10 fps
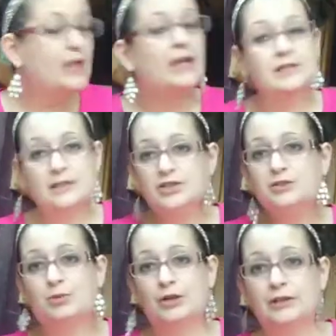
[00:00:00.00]
I did
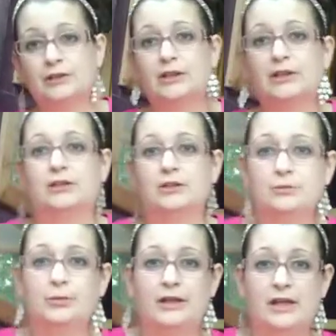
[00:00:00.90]
sprinkle it a
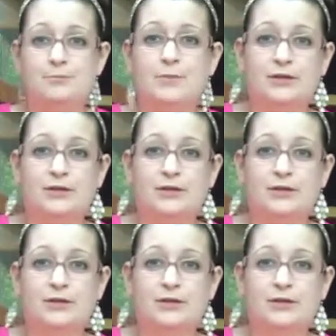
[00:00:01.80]
little bit in